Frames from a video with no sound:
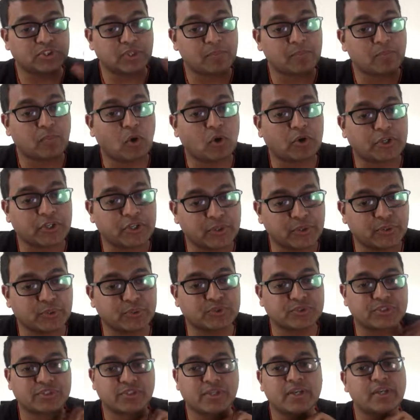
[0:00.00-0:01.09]
important
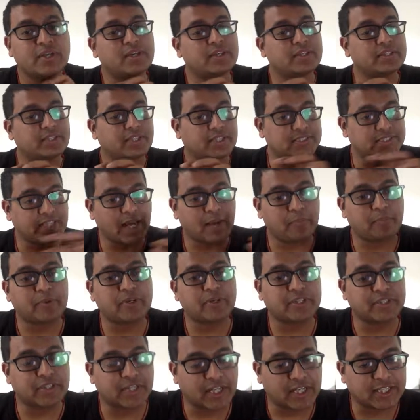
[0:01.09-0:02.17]
news that has happened
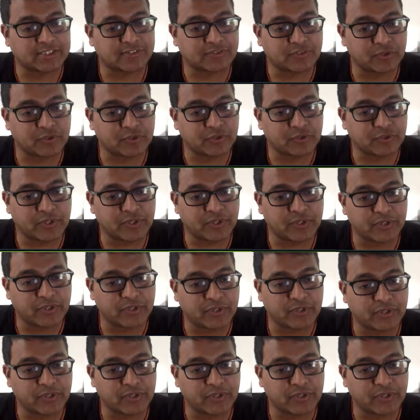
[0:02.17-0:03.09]
in the last few days